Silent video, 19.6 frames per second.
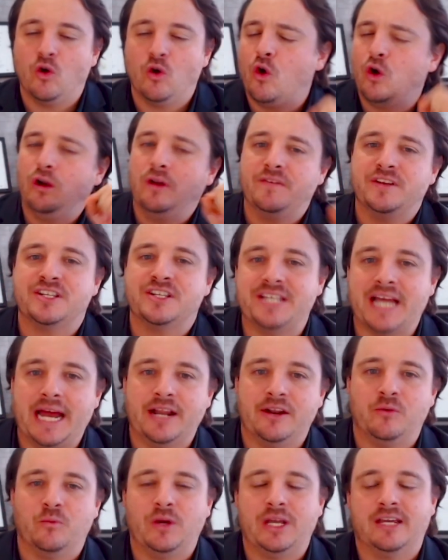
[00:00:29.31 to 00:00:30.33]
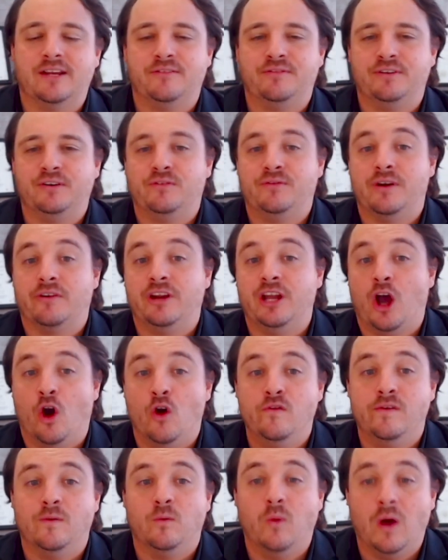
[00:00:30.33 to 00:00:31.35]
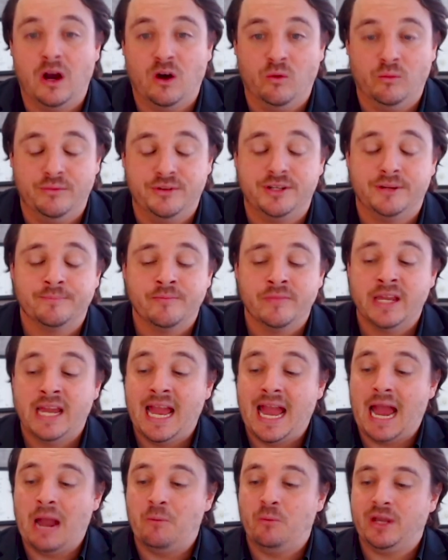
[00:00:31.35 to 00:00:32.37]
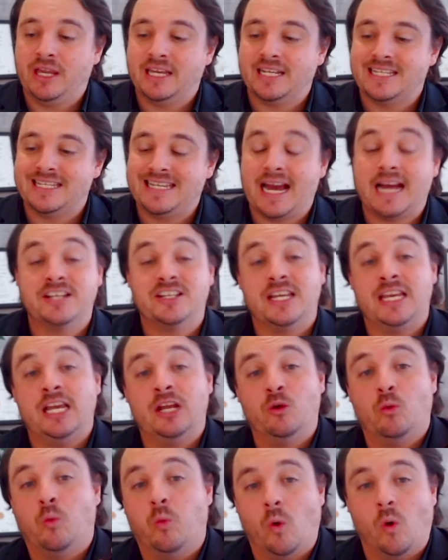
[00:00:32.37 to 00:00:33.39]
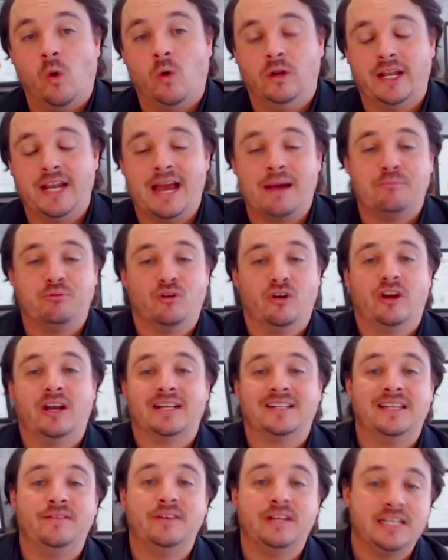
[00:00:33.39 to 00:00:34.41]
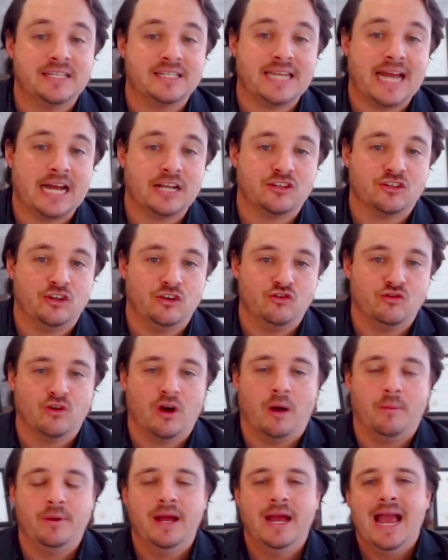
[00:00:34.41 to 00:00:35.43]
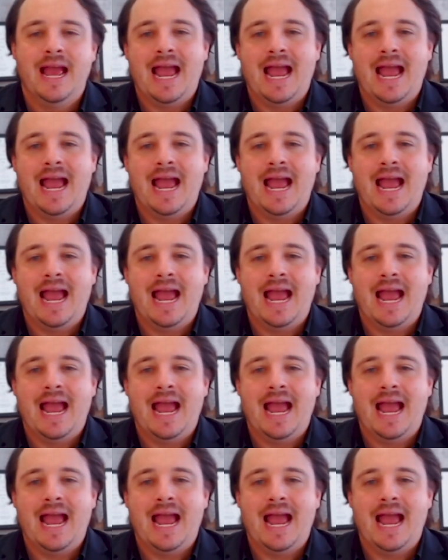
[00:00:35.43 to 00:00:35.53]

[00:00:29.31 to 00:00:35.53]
All of a sudden, we can feel very overwhelmed and we can start to hit a wall and our productivity starts to drop.